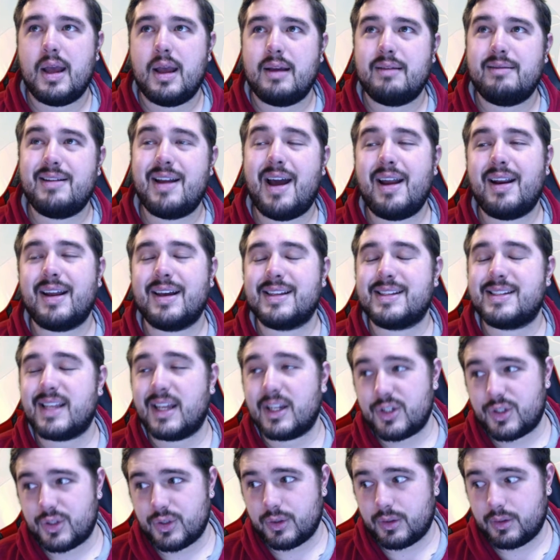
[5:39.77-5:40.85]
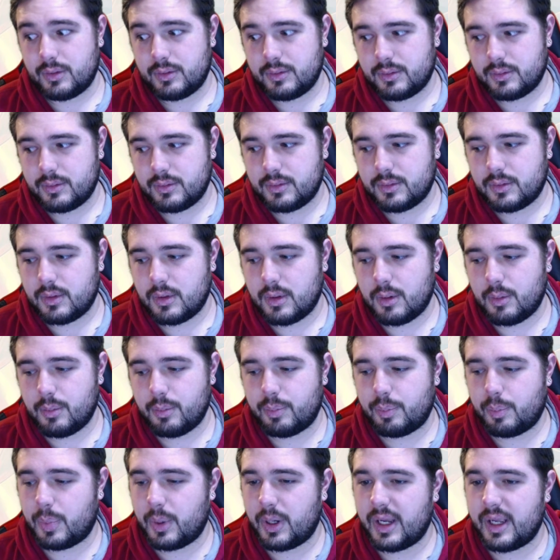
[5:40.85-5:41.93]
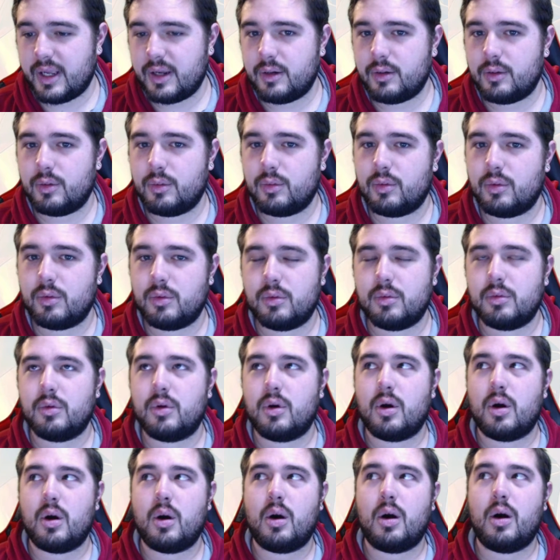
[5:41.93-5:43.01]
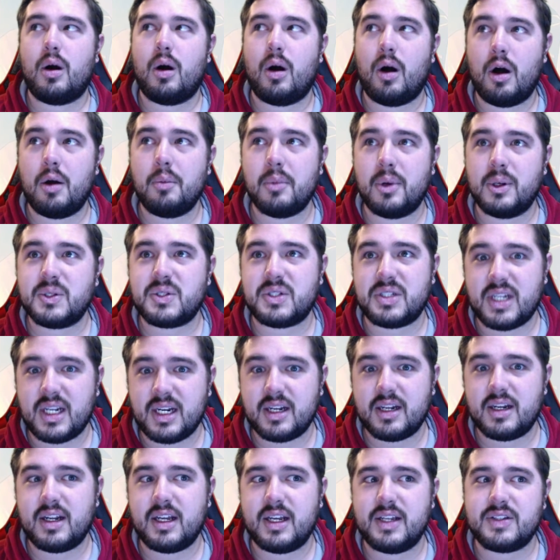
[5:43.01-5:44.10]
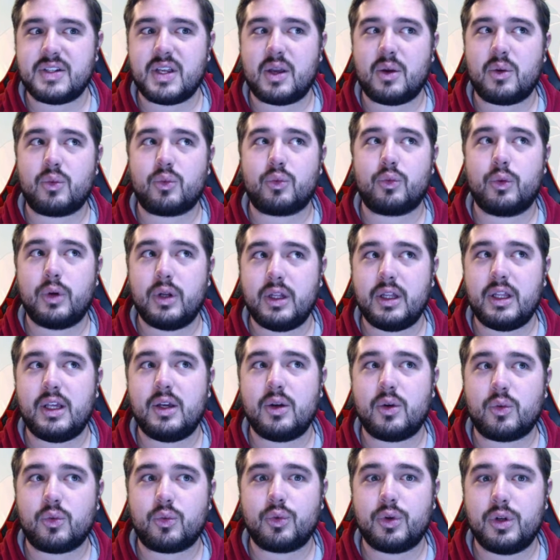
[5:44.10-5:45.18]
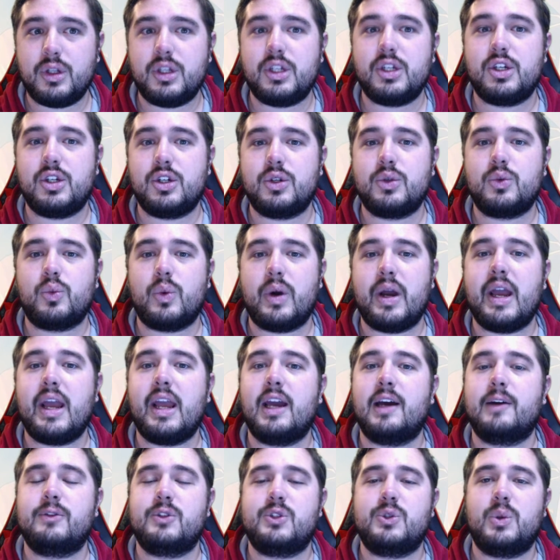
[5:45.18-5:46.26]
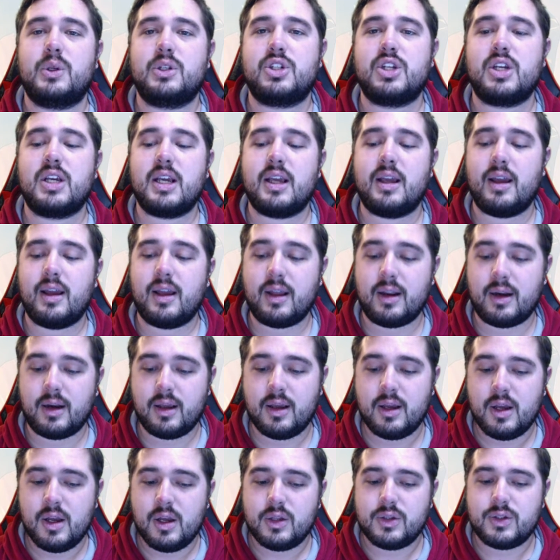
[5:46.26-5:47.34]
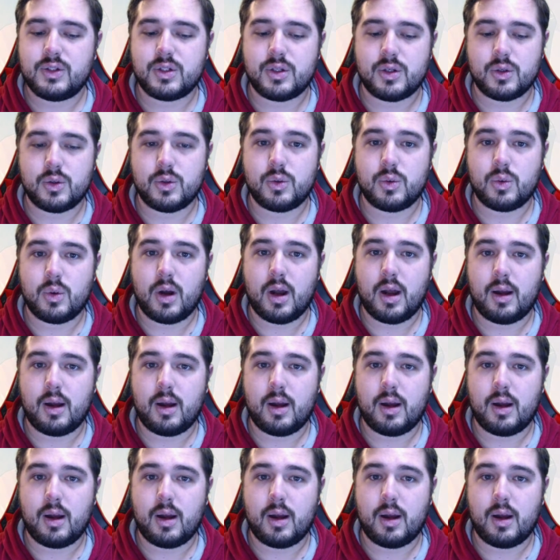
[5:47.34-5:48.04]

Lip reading: not essential, but almost needed is a really, really good way of switching in to